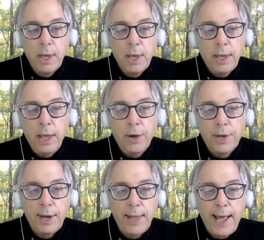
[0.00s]
you know it
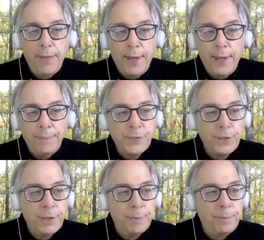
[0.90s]
allowed them
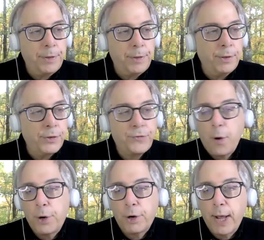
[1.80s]
to use
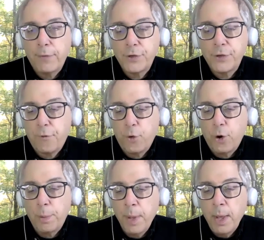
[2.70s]
photographs as a form